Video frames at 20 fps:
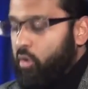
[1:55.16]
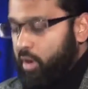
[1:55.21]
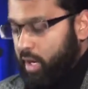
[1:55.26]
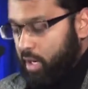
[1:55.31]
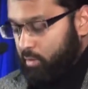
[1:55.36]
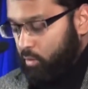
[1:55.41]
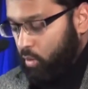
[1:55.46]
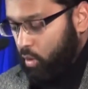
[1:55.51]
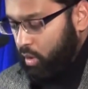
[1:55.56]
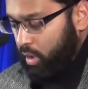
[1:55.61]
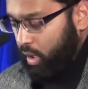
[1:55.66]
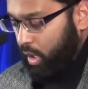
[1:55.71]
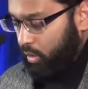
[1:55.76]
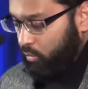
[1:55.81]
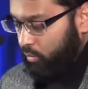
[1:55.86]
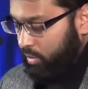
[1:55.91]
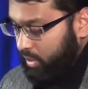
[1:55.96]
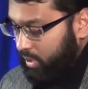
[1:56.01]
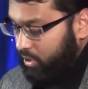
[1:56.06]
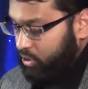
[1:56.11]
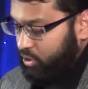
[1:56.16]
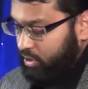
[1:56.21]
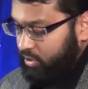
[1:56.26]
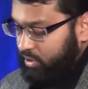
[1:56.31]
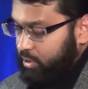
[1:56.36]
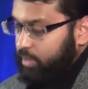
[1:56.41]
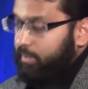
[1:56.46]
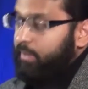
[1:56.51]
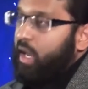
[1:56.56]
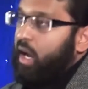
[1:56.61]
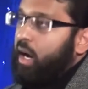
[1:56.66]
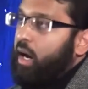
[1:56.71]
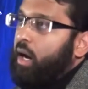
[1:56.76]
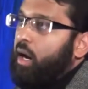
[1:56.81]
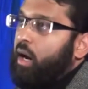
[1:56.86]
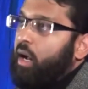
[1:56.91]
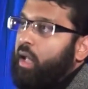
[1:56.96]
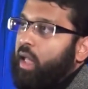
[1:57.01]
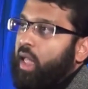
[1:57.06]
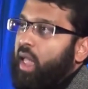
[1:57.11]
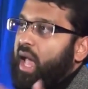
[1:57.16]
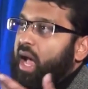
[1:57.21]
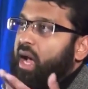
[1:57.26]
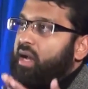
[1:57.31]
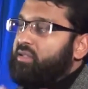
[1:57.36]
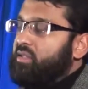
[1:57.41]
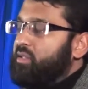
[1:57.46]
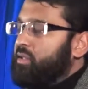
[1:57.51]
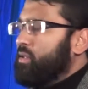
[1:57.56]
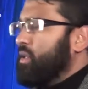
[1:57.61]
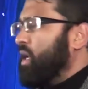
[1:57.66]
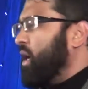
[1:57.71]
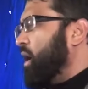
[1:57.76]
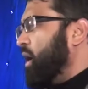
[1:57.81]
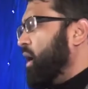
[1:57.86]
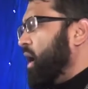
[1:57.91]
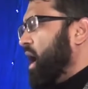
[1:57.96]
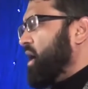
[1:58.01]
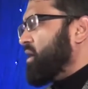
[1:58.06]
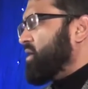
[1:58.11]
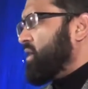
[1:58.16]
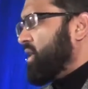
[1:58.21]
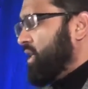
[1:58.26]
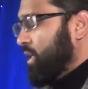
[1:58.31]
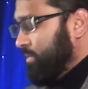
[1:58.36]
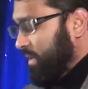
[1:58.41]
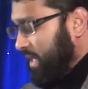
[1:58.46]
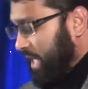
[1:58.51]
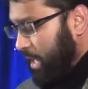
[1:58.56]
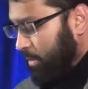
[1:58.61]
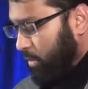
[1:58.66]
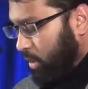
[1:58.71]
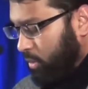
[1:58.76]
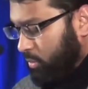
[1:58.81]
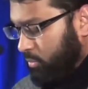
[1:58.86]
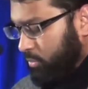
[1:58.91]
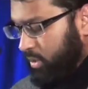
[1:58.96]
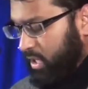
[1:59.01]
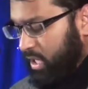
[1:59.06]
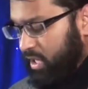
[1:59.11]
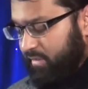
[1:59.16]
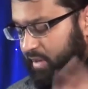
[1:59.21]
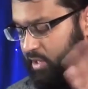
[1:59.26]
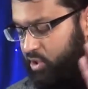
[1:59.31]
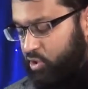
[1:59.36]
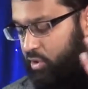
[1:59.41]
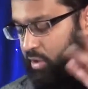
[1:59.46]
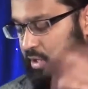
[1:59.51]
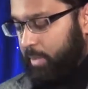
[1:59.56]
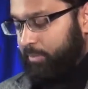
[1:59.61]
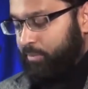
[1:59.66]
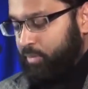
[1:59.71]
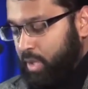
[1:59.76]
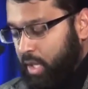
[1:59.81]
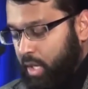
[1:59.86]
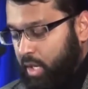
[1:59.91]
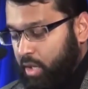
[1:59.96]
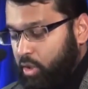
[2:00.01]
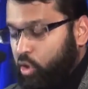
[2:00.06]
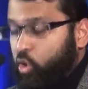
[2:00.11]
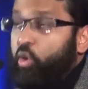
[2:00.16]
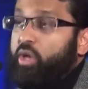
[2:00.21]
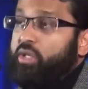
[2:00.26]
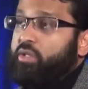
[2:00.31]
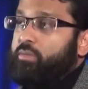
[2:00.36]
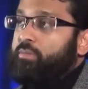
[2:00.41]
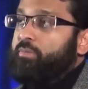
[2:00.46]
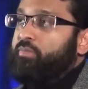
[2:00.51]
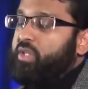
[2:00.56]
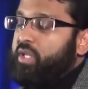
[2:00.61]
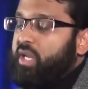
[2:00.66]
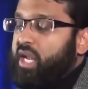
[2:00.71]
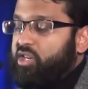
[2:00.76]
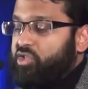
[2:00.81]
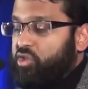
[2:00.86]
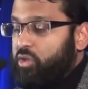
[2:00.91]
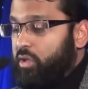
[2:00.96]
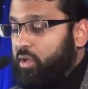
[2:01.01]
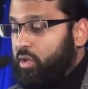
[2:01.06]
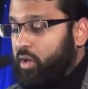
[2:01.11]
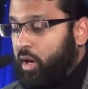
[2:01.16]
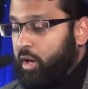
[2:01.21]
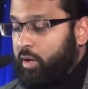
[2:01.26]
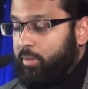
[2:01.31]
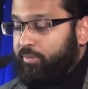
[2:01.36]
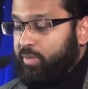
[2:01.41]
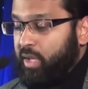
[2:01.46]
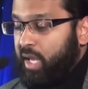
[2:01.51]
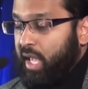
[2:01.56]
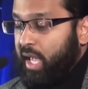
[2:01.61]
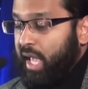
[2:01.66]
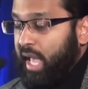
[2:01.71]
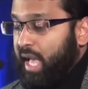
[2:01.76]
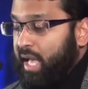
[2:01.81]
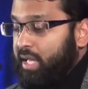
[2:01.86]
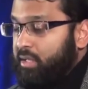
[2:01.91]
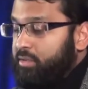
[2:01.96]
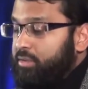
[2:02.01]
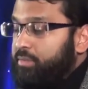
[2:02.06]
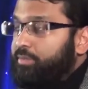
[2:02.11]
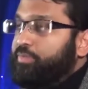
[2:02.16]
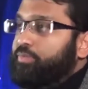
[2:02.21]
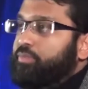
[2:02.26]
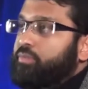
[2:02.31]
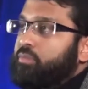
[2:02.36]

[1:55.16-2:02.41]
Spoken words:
more and more religious. As he became older, he eventually quit the National Guard, and